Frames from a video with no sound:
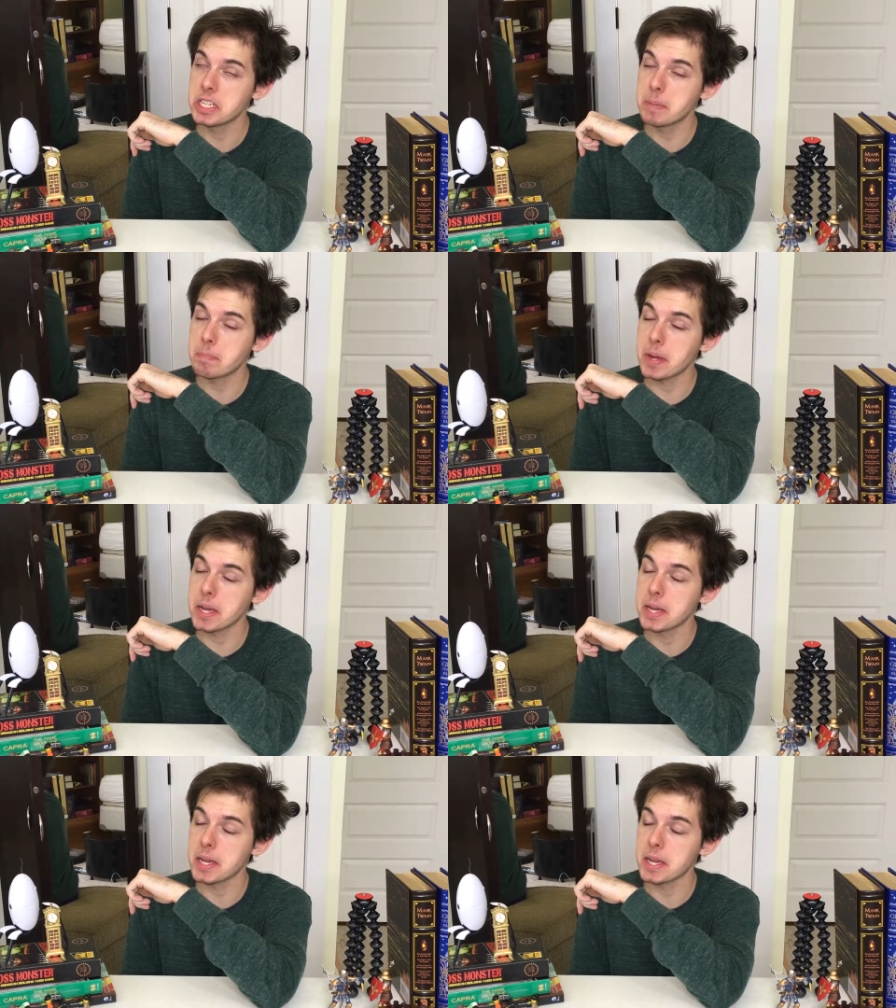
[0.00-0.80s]
Yep.
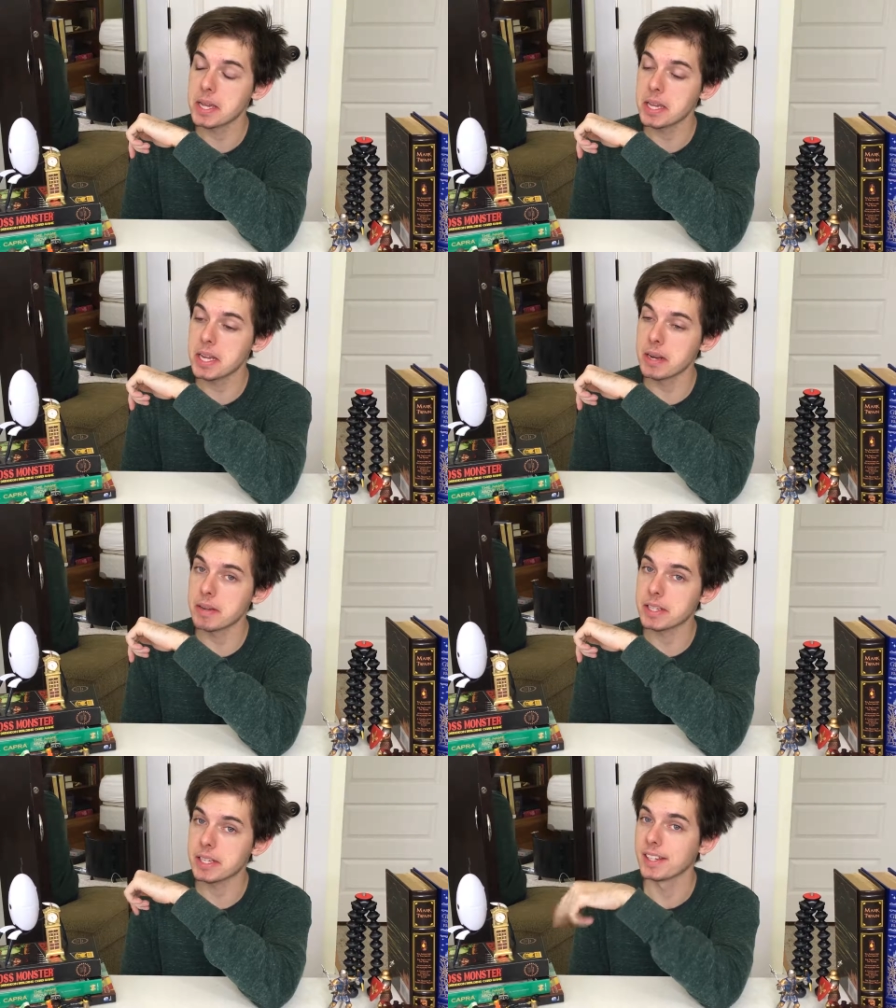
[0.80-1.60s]

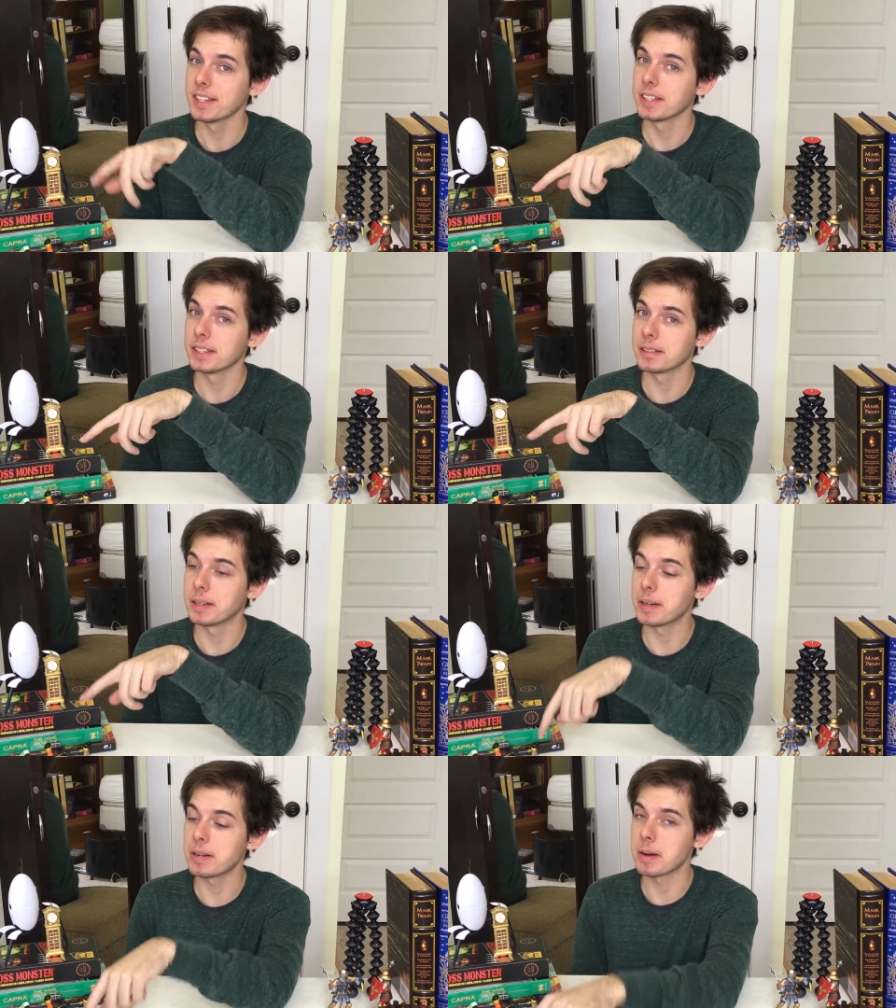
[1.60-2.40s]
Anyways,
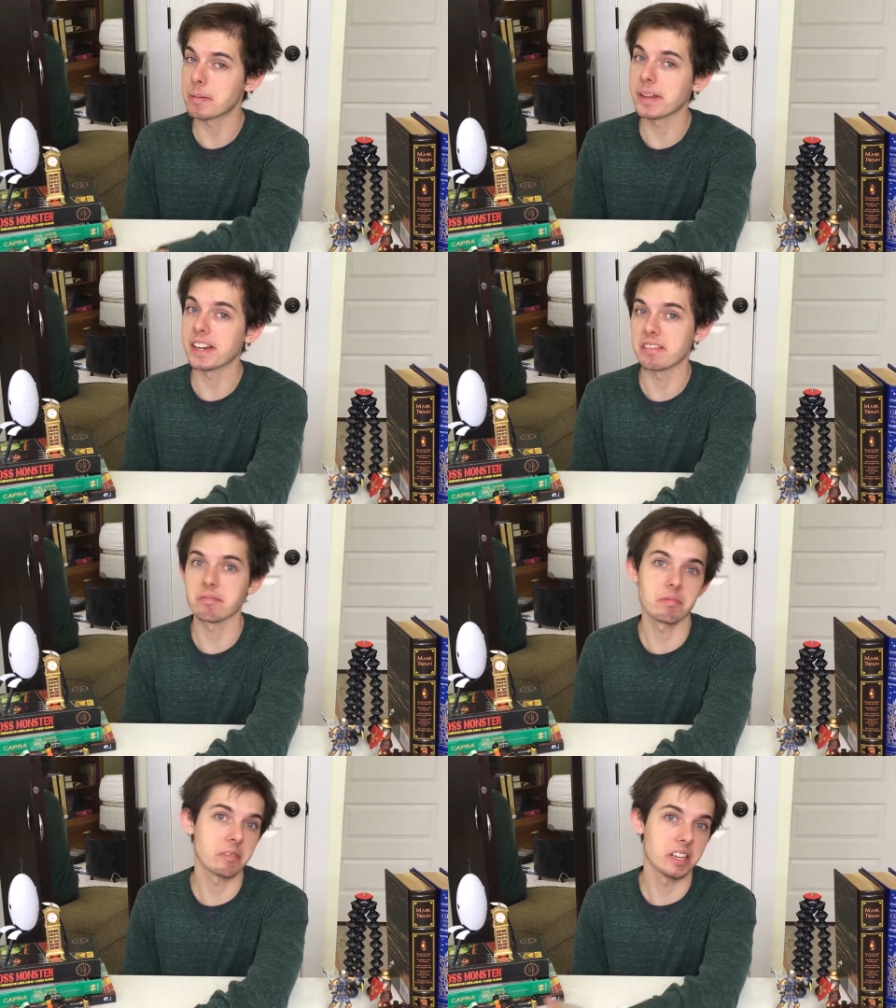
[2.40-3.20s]
uh, I'm gonna
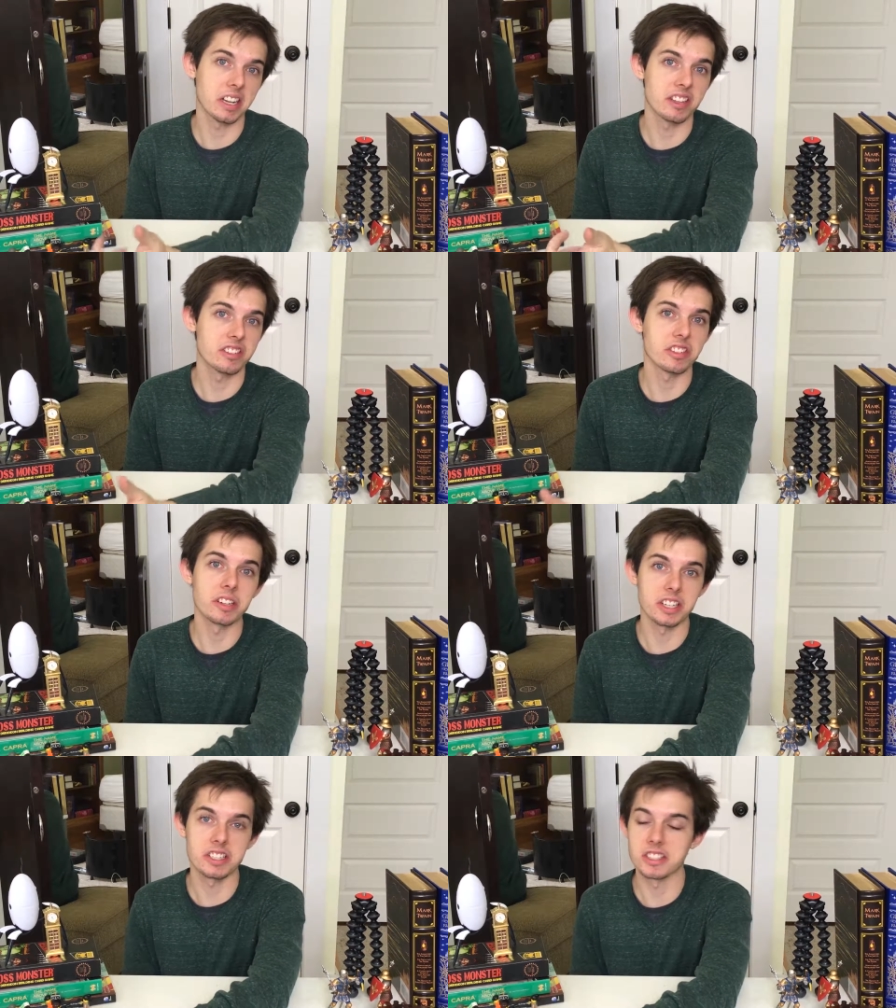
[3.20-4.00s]
I'm gonna answer your
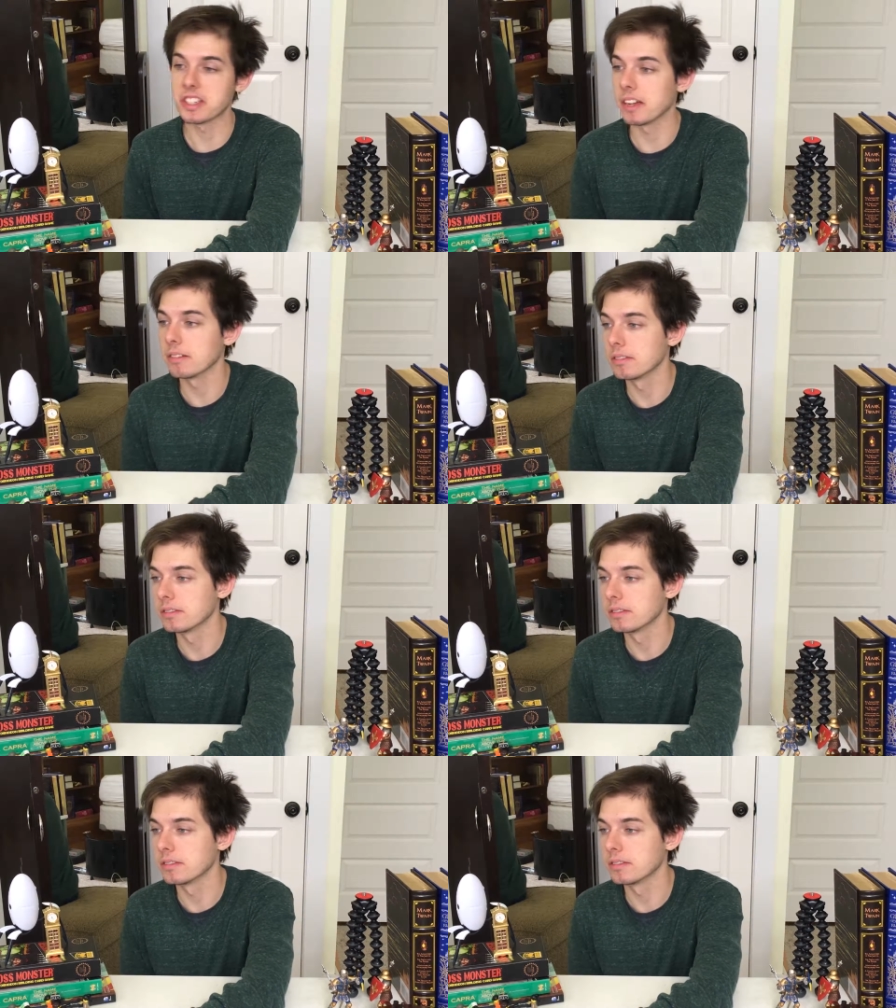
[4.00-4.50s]
questions now.